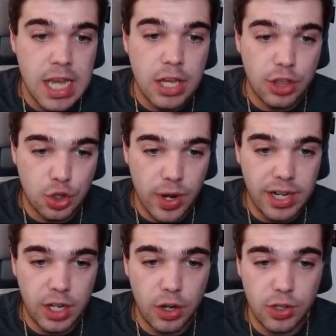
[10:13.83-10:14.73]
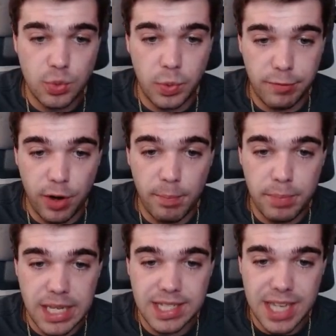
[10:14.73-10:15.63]
The trade occurs with firm
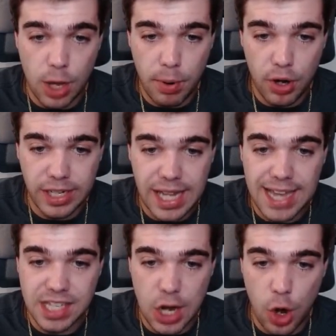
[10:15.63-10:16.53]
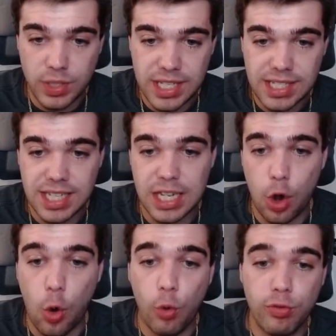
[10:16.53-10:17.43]
B, sell party, as an OTC
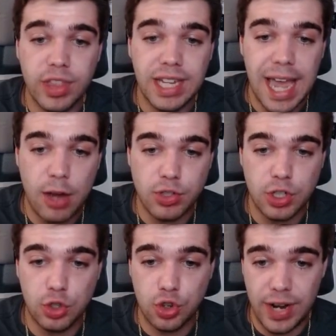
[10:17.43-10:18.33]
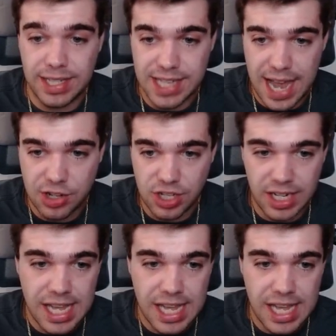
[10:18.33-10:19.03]
over-the-counter transaction.